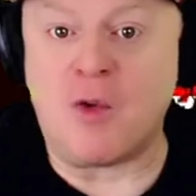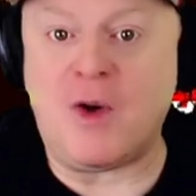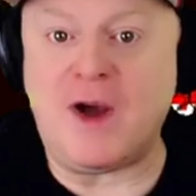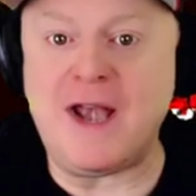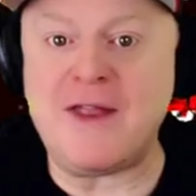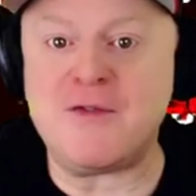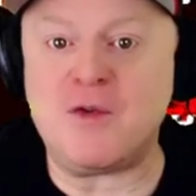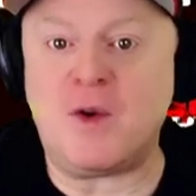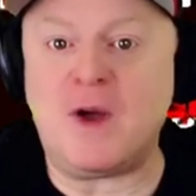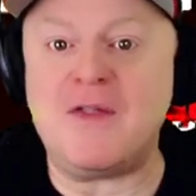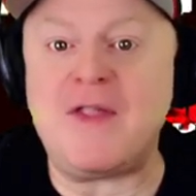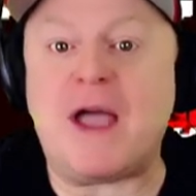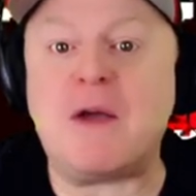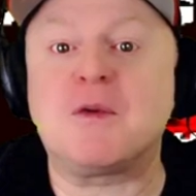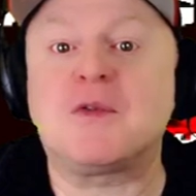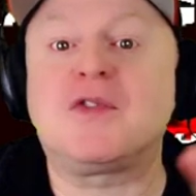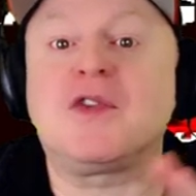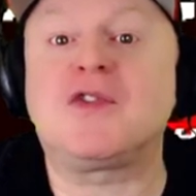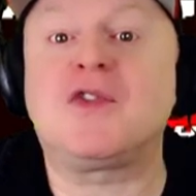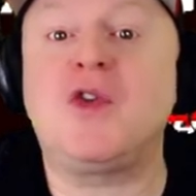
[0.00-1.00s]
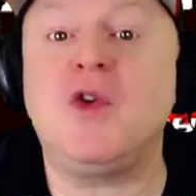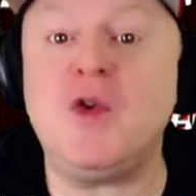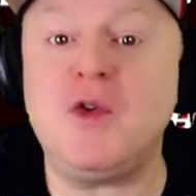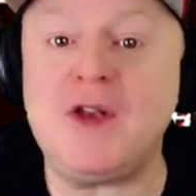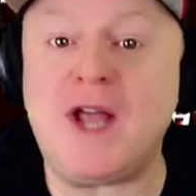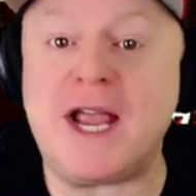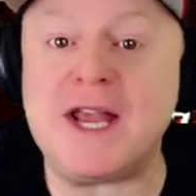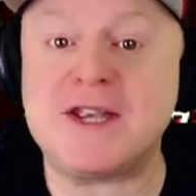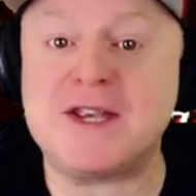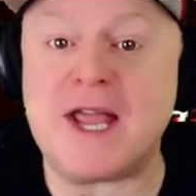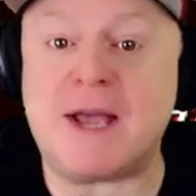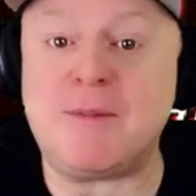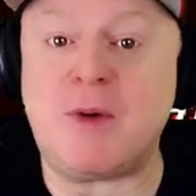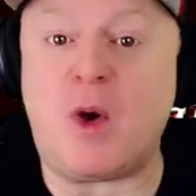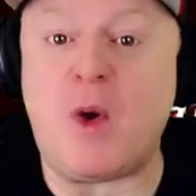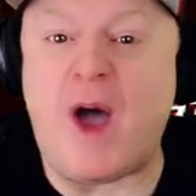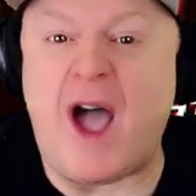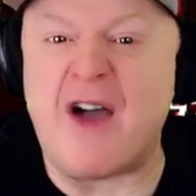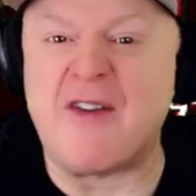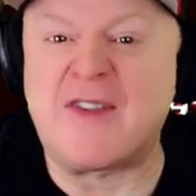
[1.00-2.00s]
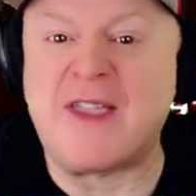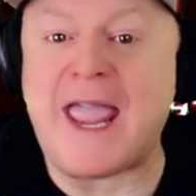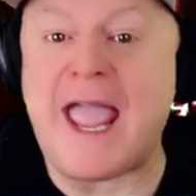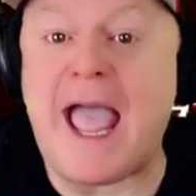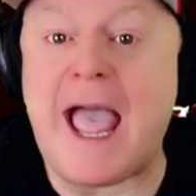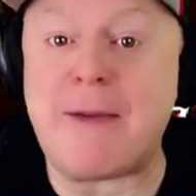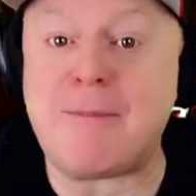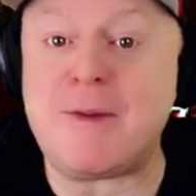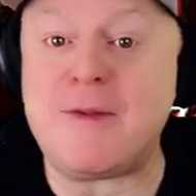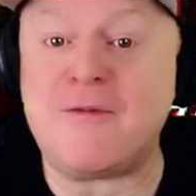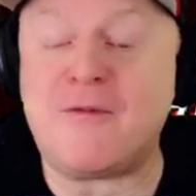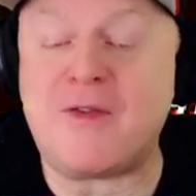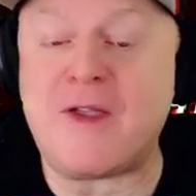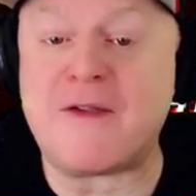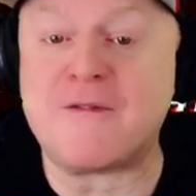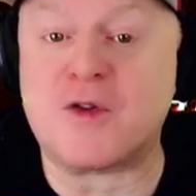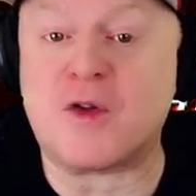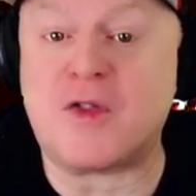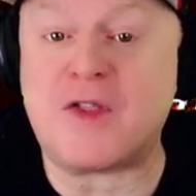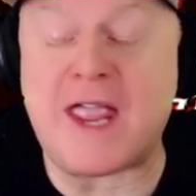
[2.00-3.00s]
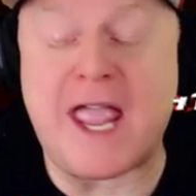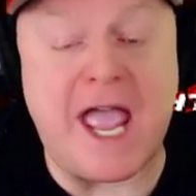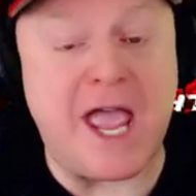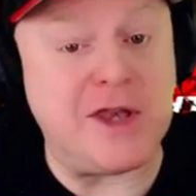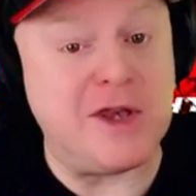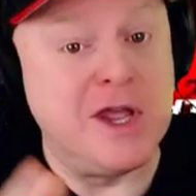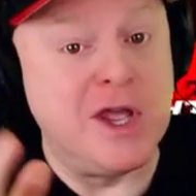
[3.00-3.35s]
Alrighty, everyone, that was the 2-night demo of Cabin Fever The